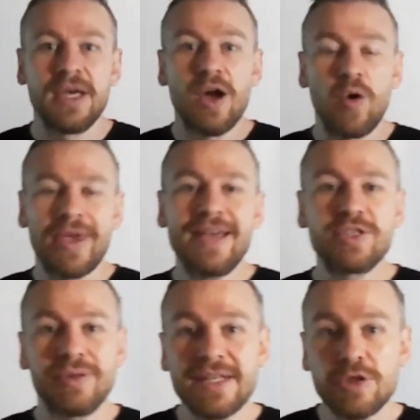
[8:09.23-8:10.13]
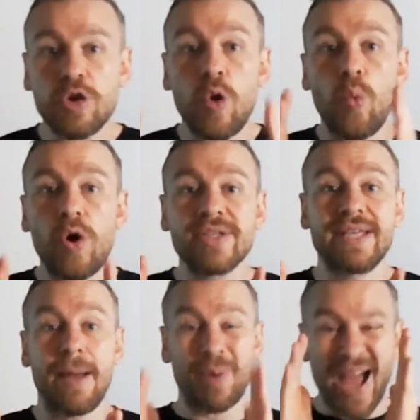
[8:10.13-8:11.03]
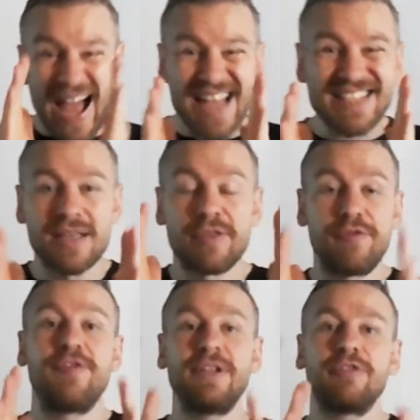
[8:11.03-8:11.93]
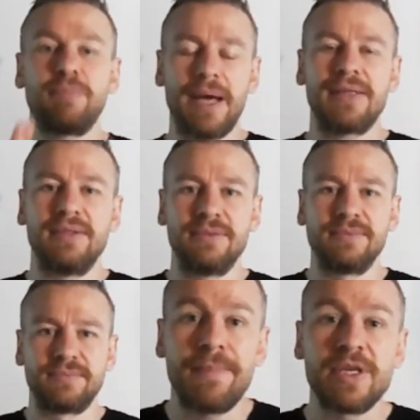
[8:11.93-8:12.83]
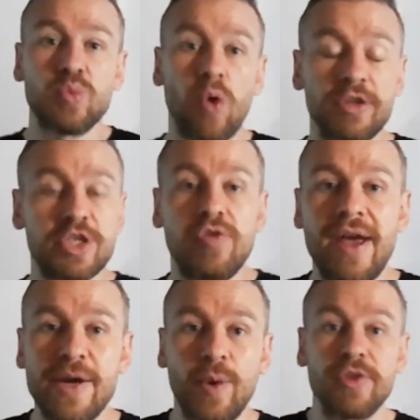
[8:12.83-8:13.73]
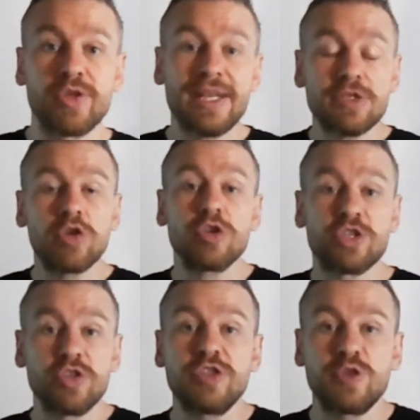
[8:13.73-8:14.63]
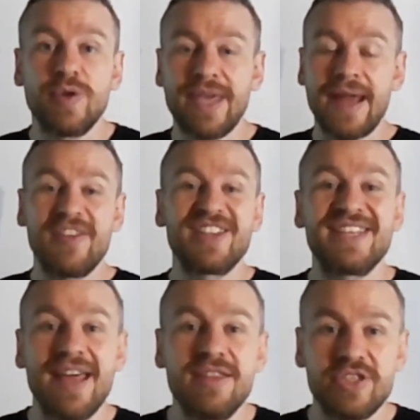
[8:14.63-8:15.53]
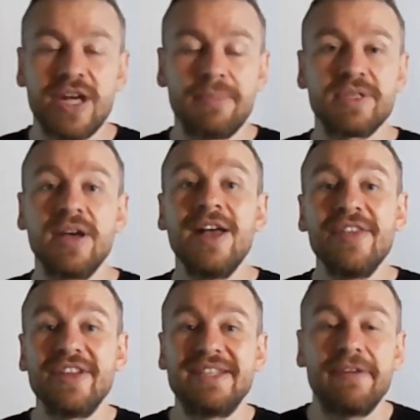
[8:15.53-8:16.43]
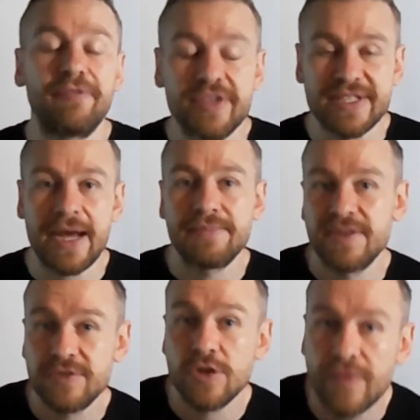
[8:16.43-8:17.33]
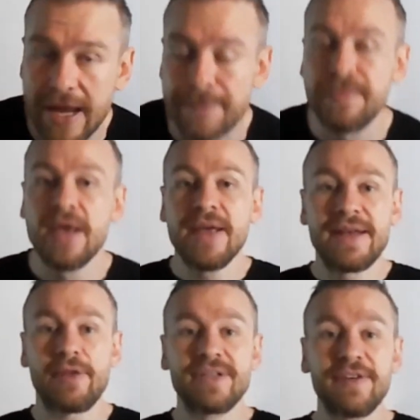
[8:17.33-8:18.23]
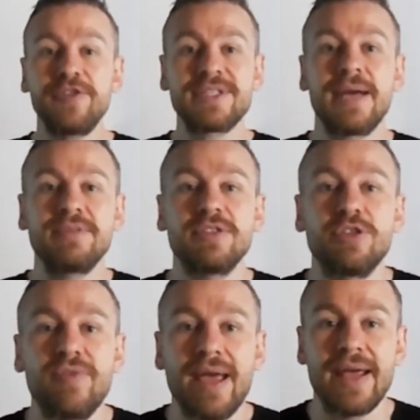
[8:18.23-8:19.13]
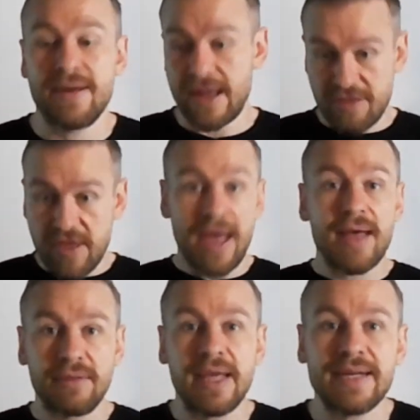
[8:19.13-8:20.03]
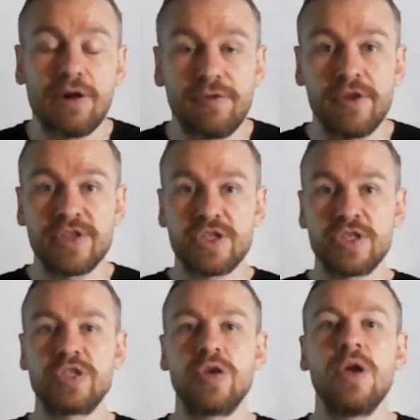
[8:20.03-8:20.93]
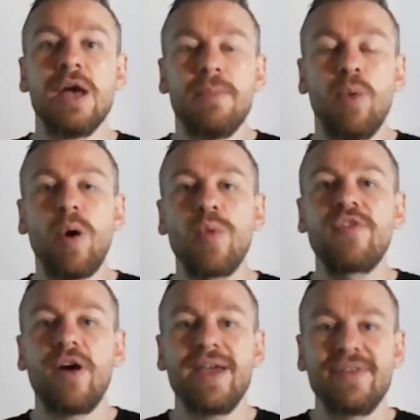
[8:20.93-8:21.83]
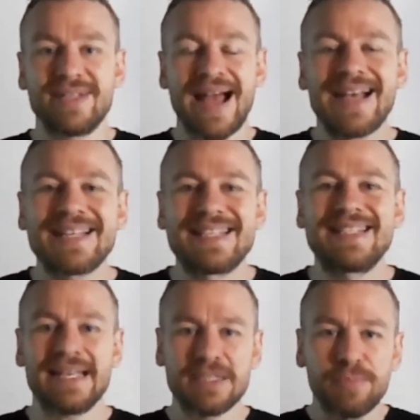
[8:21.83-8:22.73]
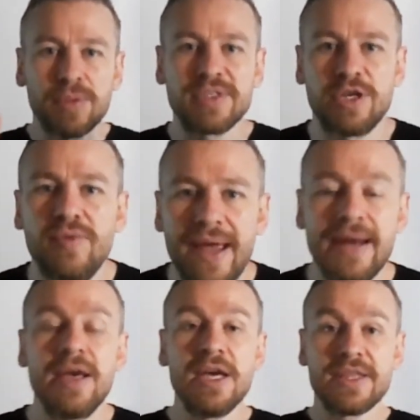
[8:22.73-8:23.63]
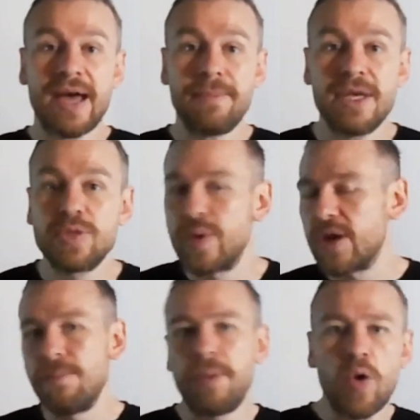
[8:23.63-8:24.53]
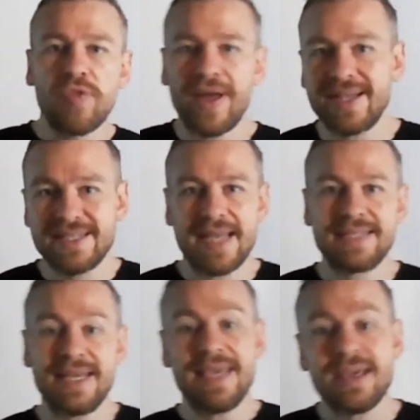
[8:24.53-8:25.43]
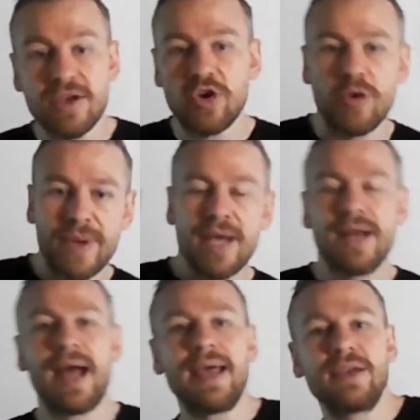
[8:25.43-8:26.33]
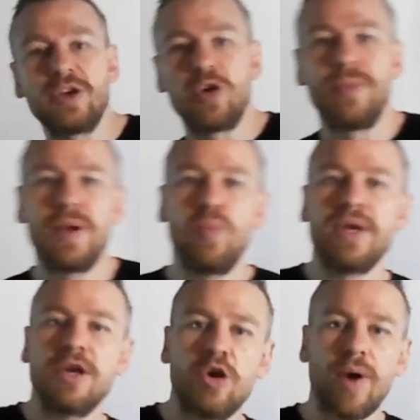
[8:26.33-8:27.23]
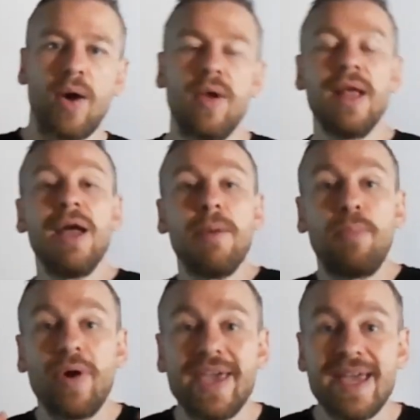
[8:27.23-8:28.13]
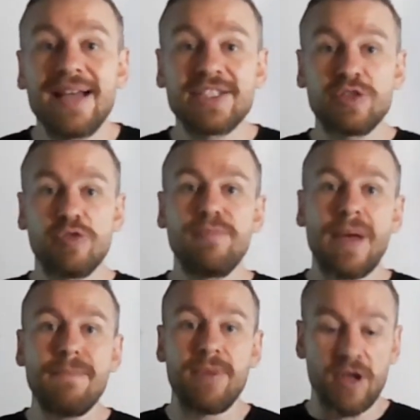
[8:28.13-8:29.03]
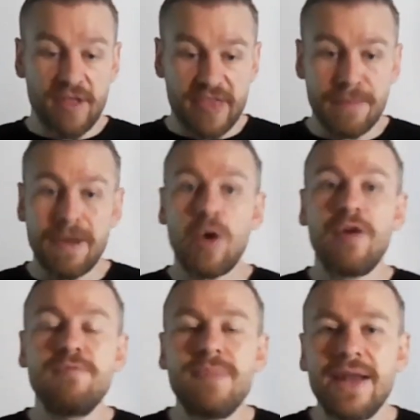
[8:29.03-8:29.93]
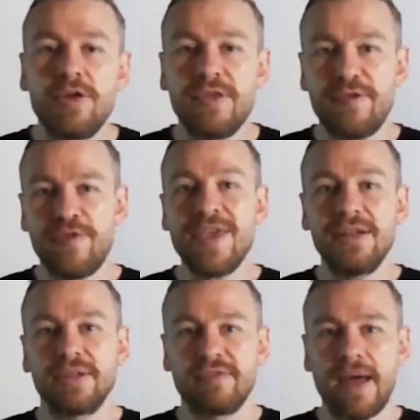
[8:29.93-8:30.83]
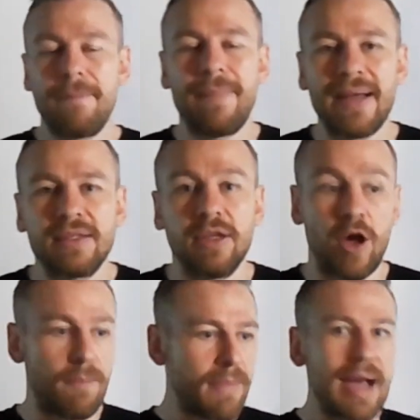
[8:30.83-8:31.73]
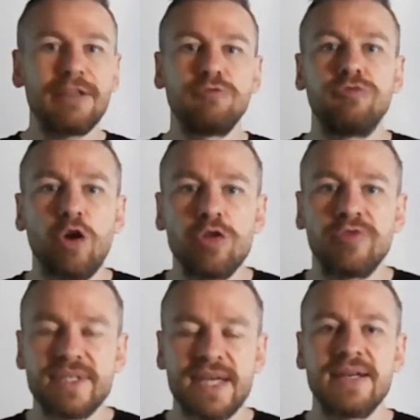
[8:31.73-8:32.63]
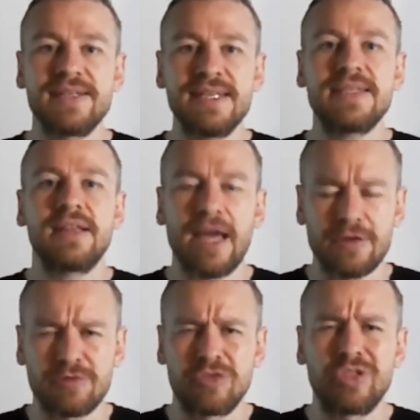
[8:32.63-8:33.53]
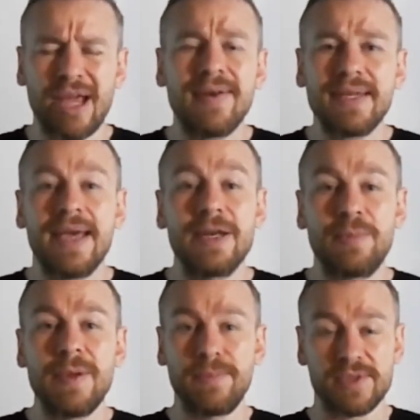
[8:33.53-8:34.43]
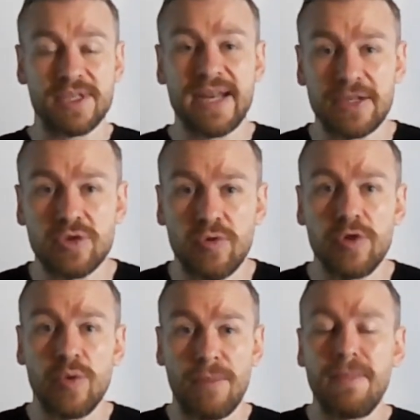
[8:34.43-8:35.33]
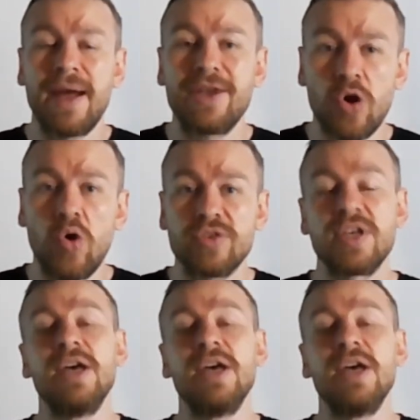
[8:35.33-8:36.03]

Okay, so let's look at WhatsApp as the field of battle. Is what terrain are we on? So let's look at Sun Tzu again, the 10th chapter, the different types of terrain. Now the different types of terrain are there, laid out for you in Sun Tzu, but what we've got here is accessible terrain. That means we can both access it. He can come in, I can come in, we can go out, but he has to remember the amount of men on the field of that battle are my loyal retainers. These are like dedicated people to Natori and my cause.